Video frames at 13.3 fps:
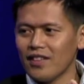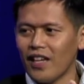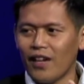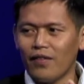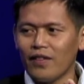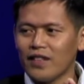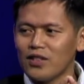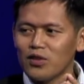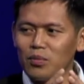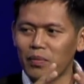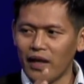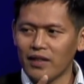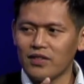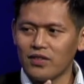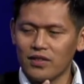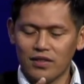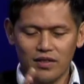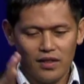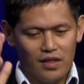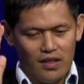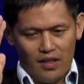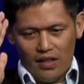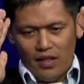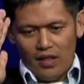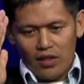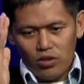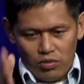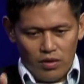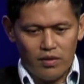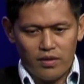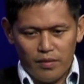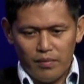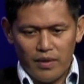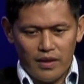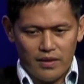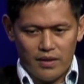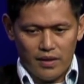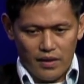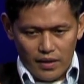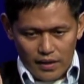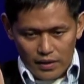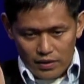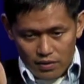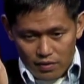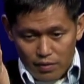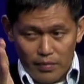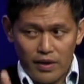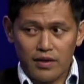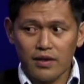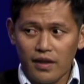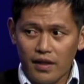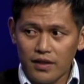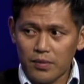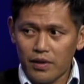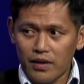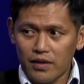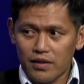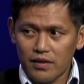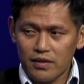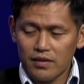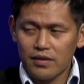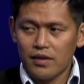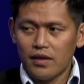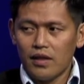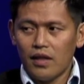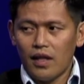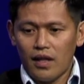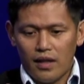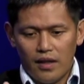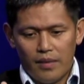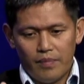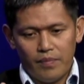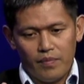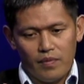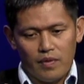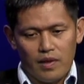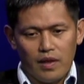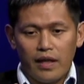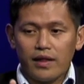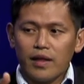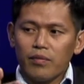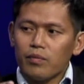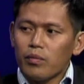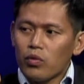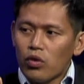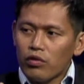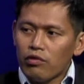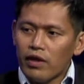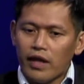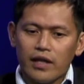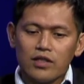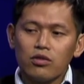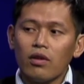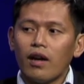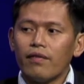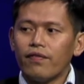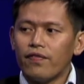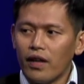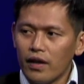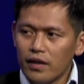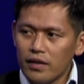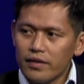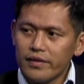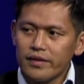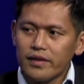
Everything is to basics. Drill them basically into the mental aspect. Let them more relax to have fun.